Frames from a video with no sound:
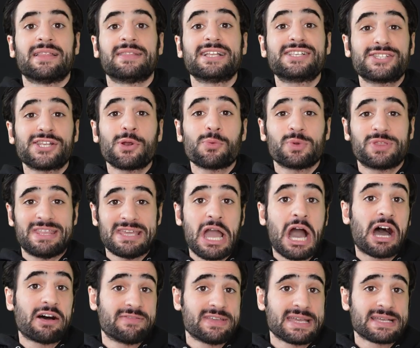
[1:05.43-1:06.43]
Let's start with the
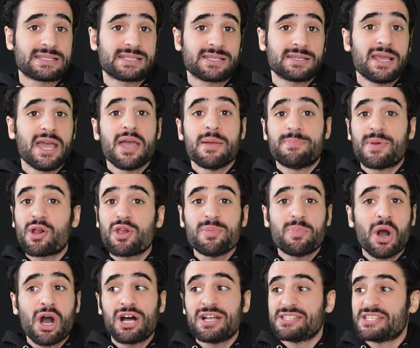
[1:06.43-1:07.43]
obvious. Barry
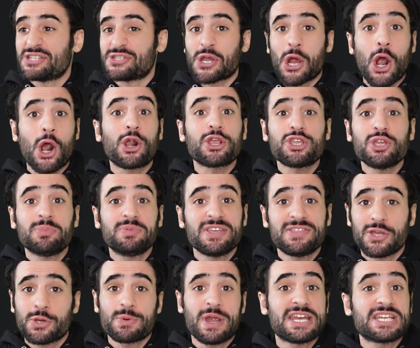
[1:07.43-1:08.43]
Bonds is arguably
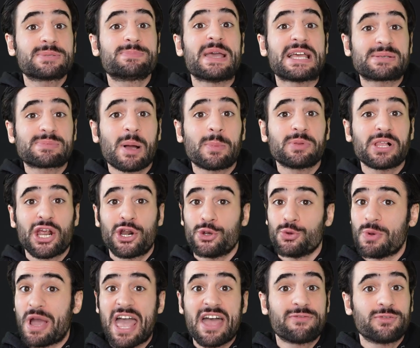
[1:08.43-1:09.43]
the greatest baseball player
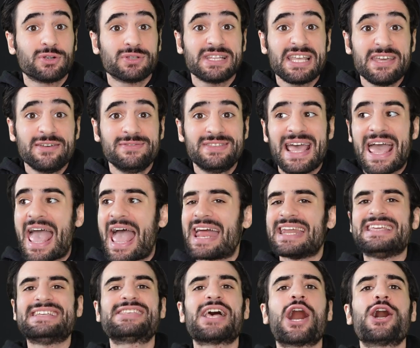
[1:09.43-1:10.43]
who ever lived,
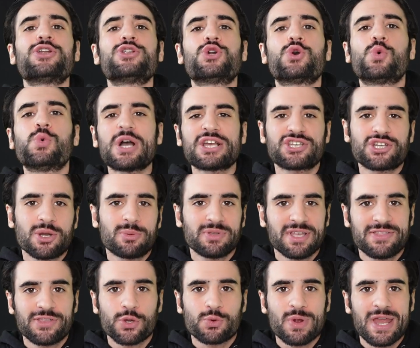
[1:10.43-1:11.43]
and he's
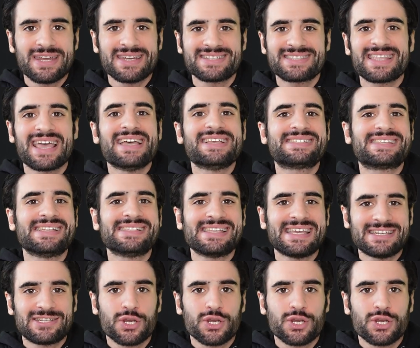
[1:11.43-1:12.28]
unquestionably the greatest since